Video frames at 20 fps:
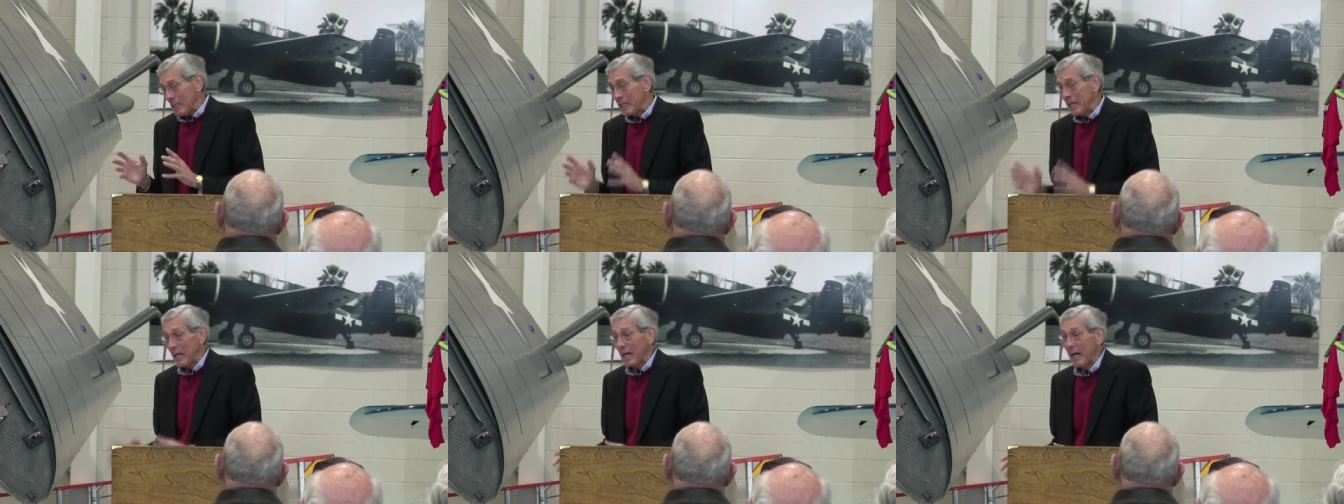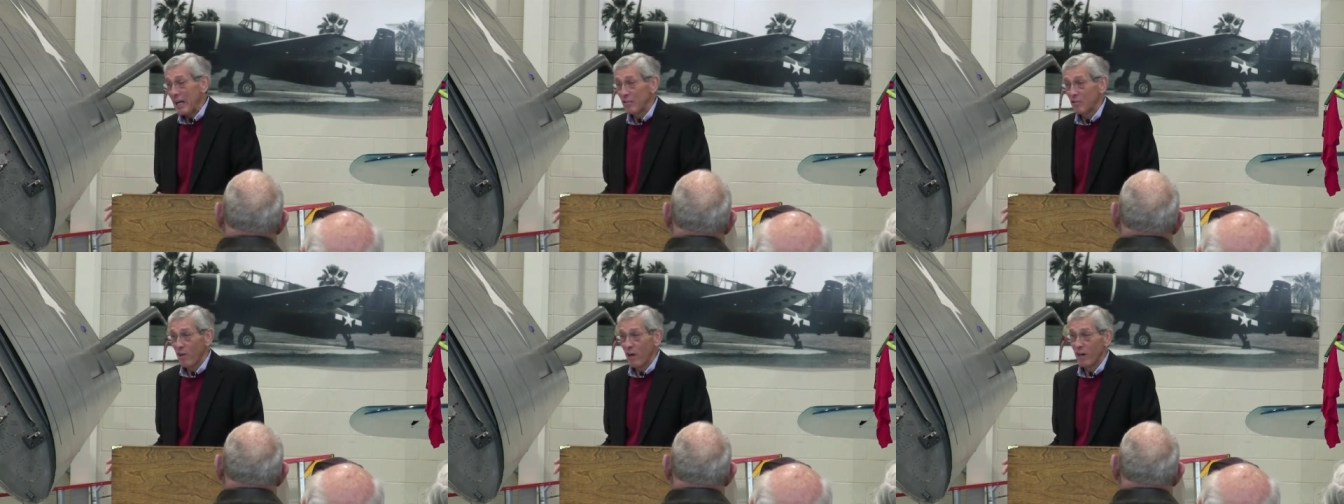you
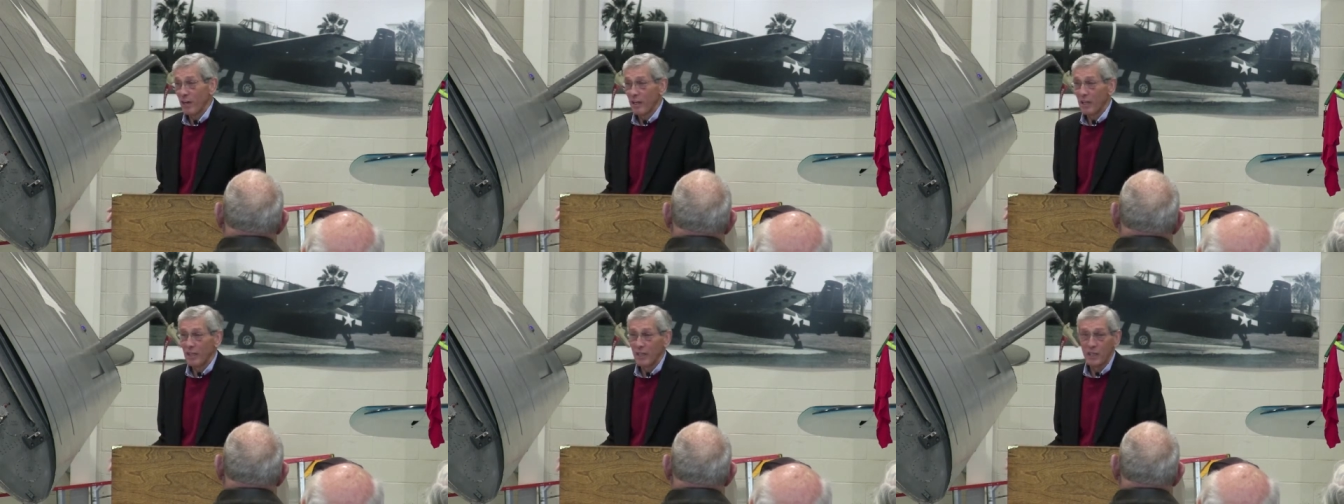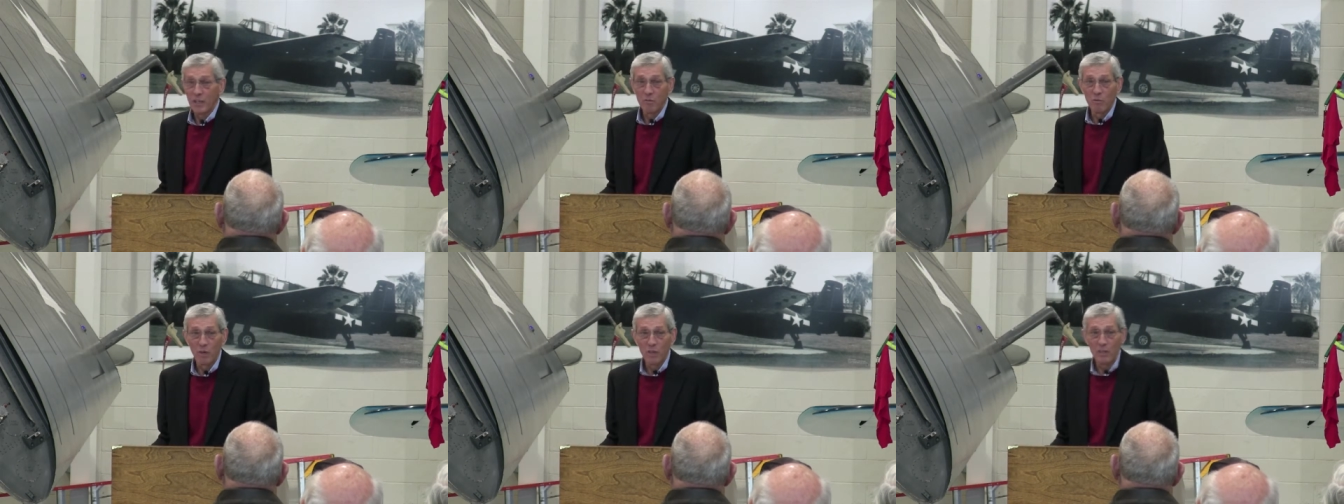got a hydraulic
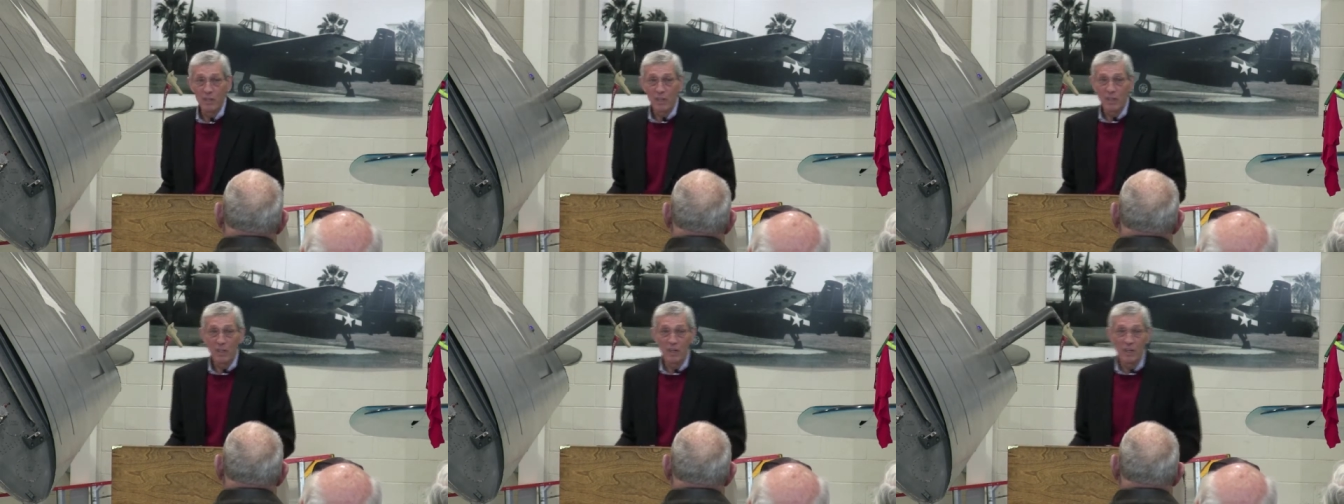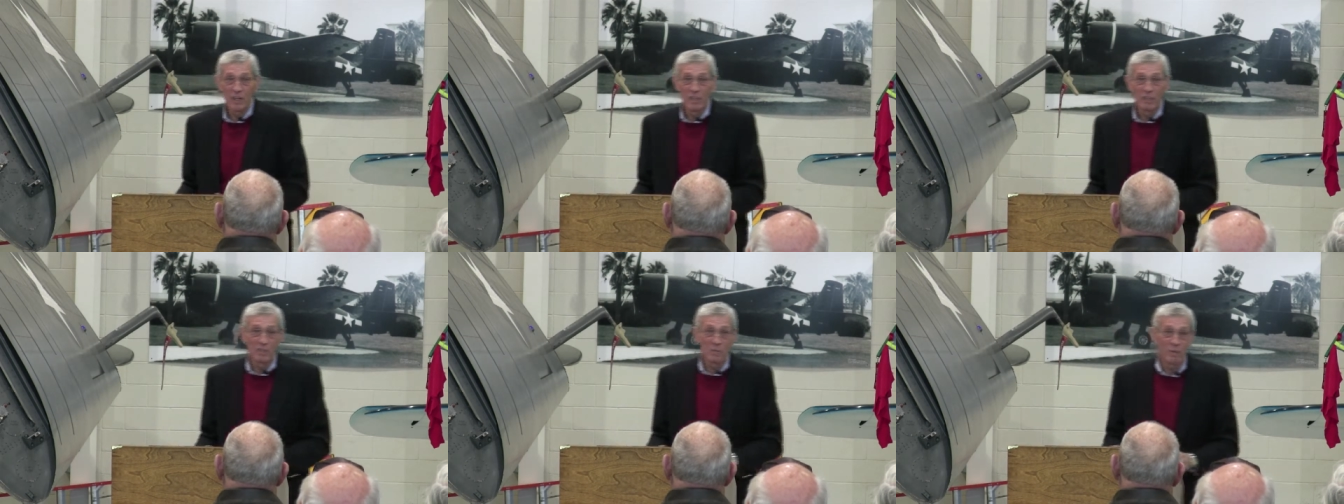leak in one of your
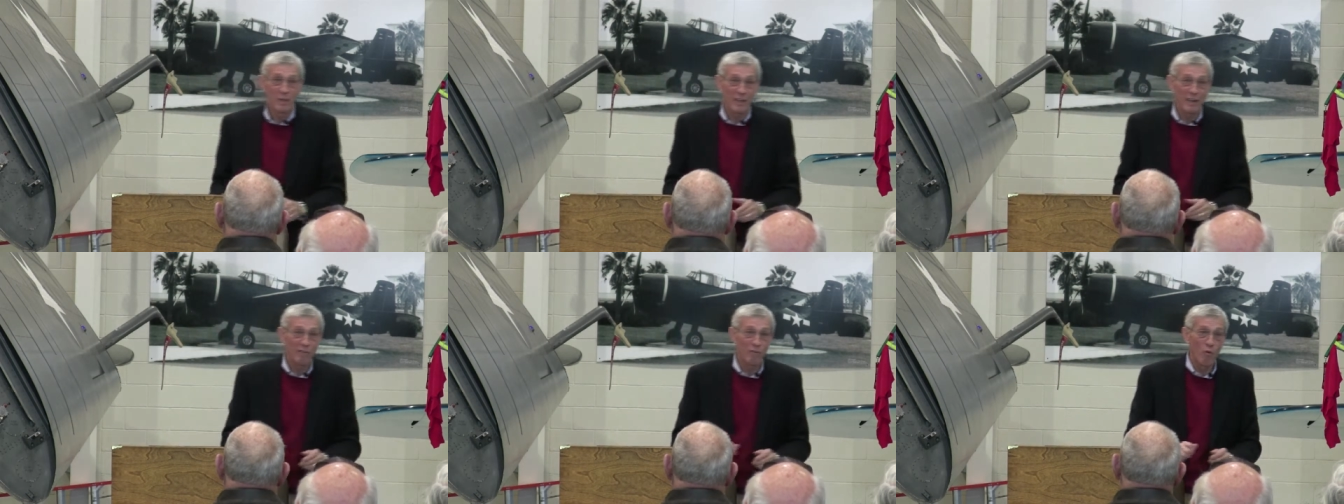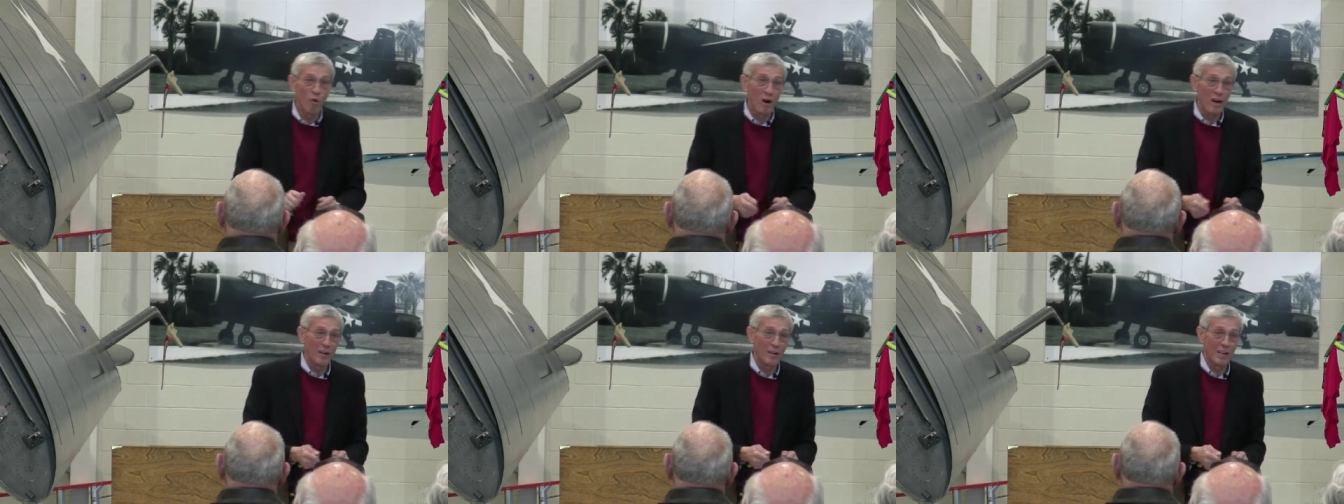guns, but
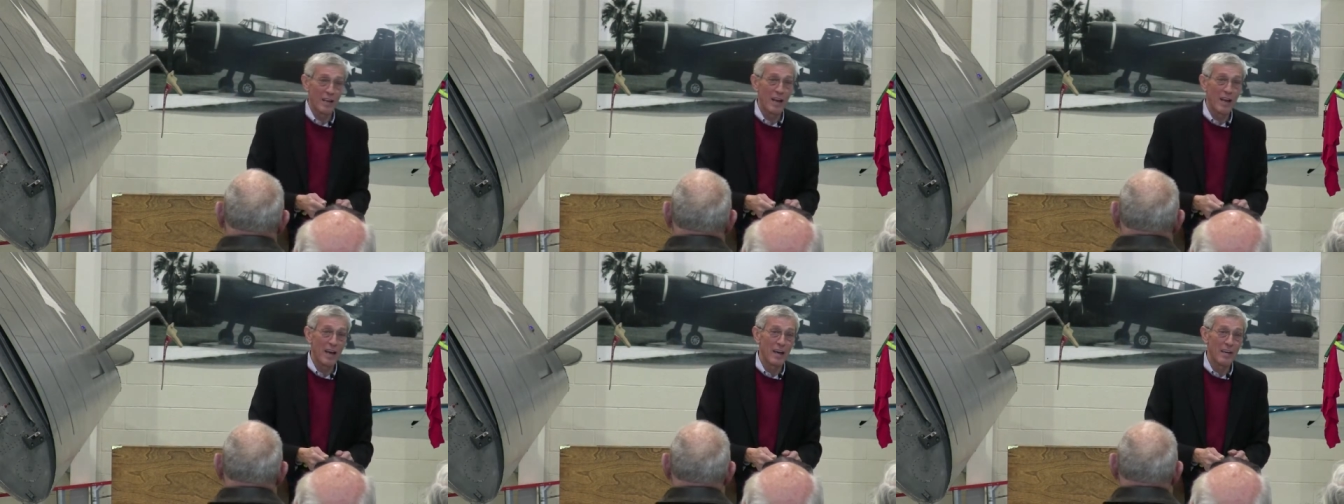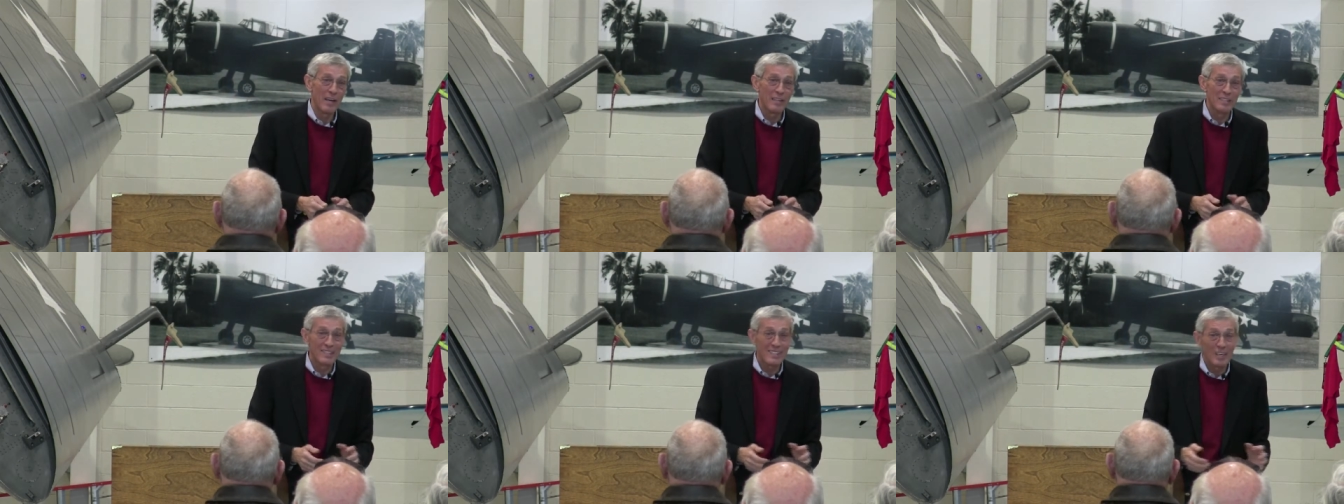I've wired it
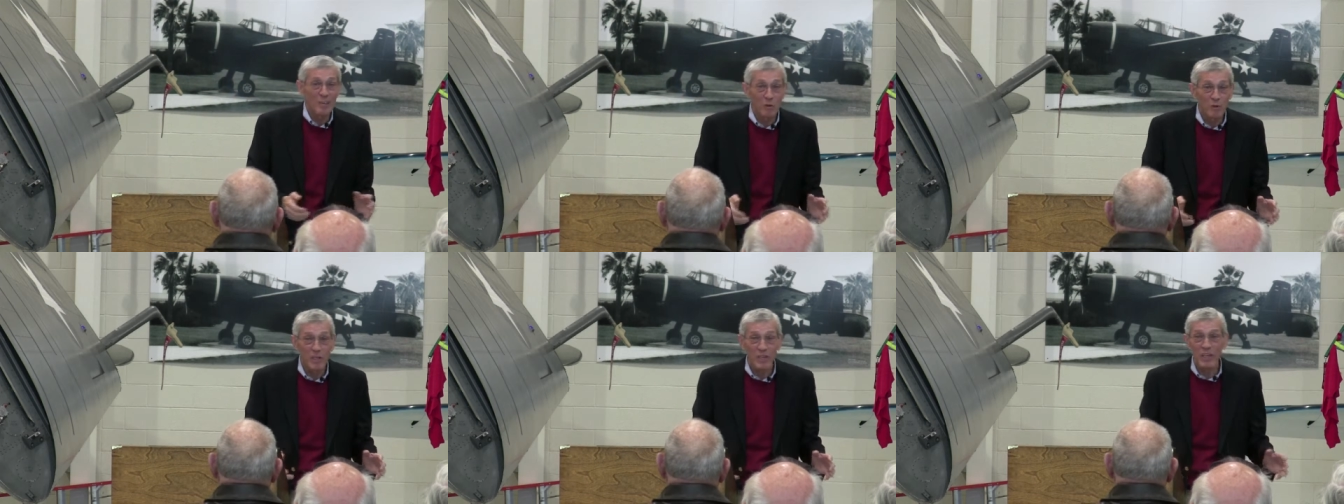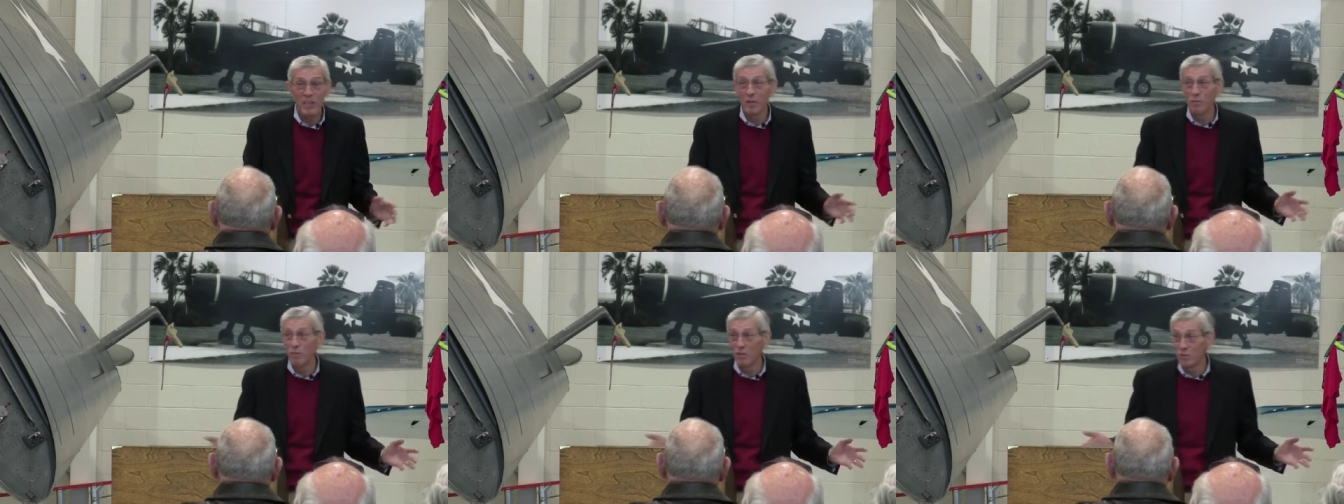out. He said,
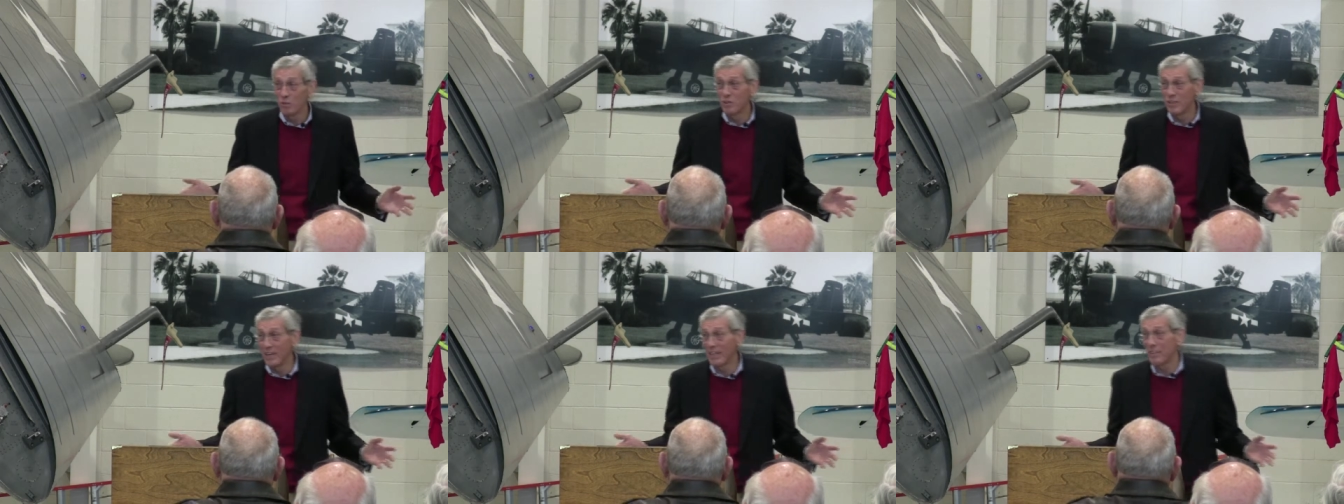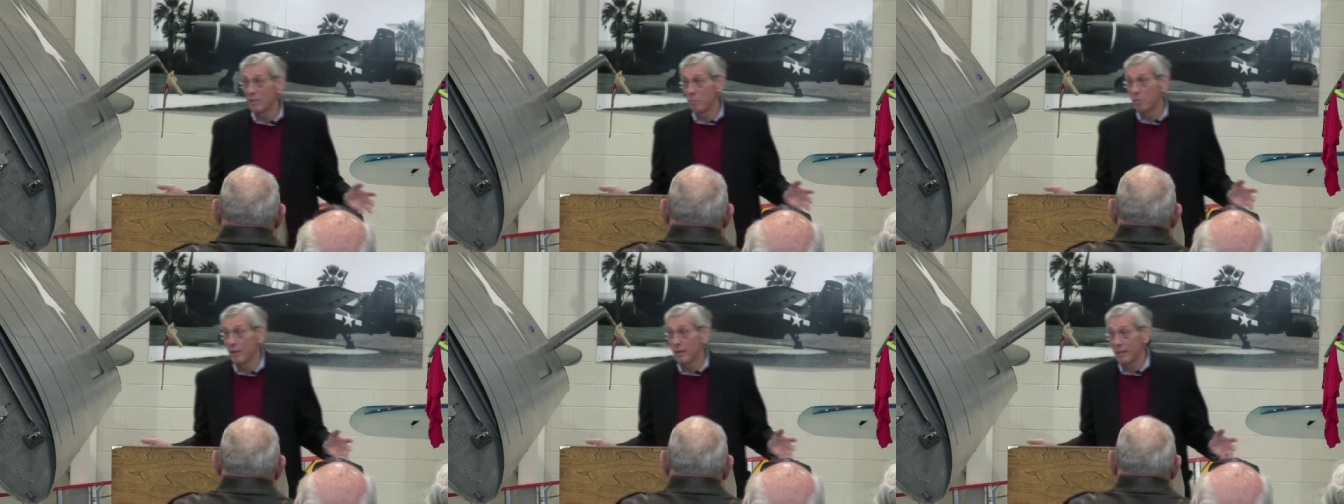okay, will you
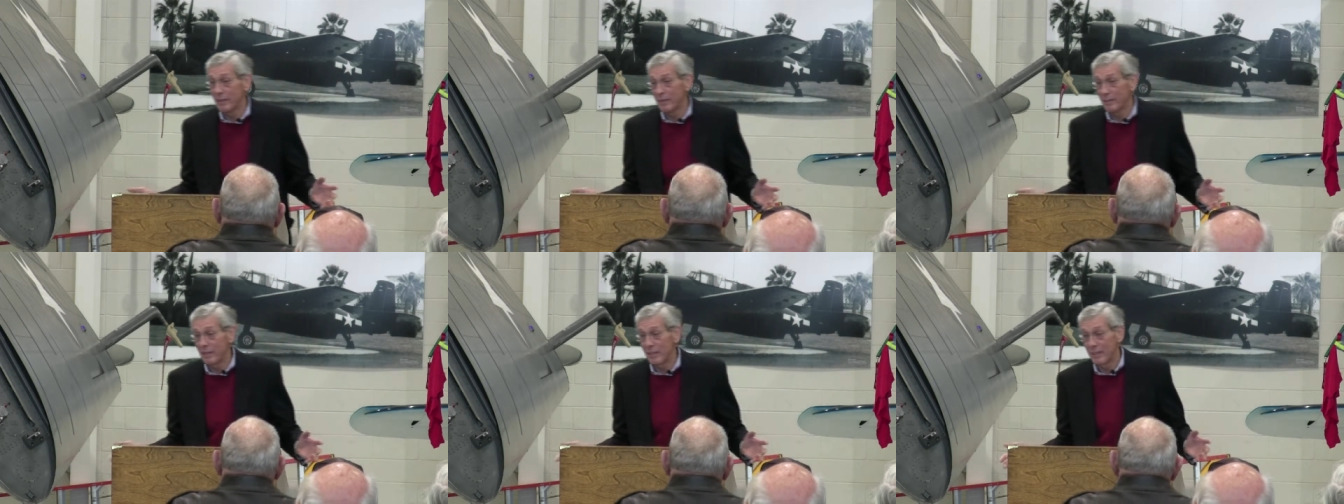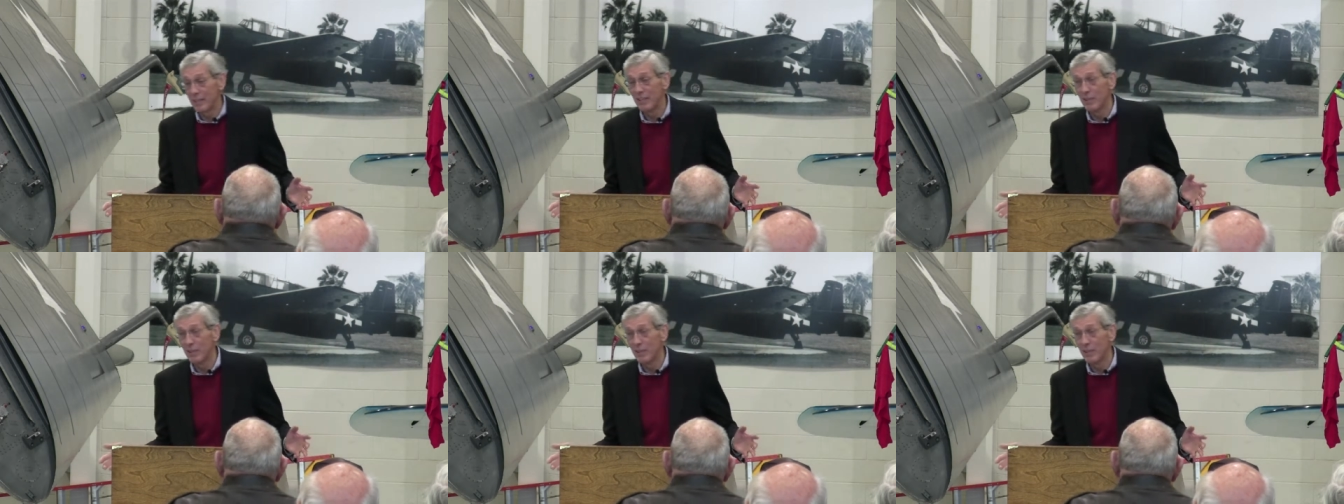take the plane?